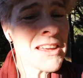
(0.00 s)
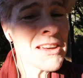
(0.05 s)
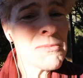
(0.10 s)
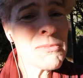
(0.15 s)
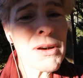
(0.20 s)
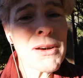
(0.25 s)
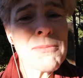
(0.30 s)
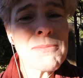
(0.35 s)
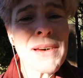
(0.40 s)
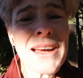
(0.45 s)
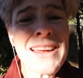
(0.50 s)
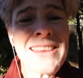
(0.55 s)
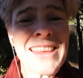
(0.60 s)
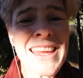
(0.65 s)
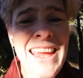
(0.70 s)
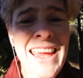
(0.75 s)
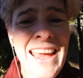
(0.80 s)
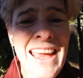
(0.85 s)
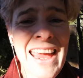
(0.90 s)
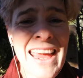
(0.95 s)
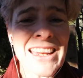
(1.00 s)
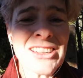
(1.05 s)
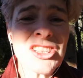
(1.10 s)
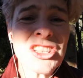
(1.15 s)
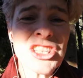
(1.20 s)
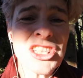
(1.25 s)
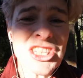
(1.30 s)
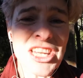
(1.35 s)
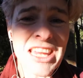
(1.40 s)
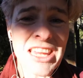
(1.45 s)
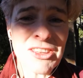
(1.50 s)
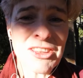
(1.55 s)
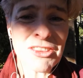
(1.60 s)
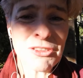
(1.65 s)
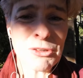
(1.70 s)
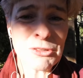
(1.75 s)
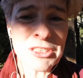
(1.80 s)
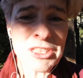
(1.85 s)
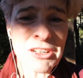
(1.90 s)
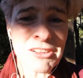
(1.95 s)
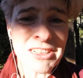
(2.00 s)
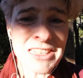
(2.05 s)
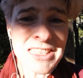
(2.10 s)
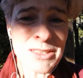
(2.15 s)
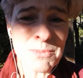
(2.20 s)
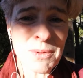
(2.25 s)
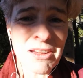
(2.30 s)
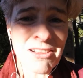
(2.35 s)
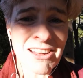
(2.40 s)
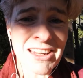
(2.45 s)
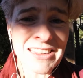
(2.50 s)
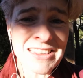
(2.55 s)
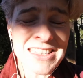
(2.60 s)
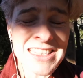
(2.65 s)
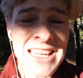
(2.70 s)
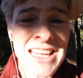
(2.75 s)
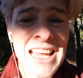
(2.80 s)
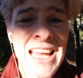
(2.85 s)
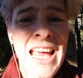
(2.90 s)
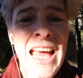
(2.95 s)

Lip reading: Pop by there and share your thoughts, your experience.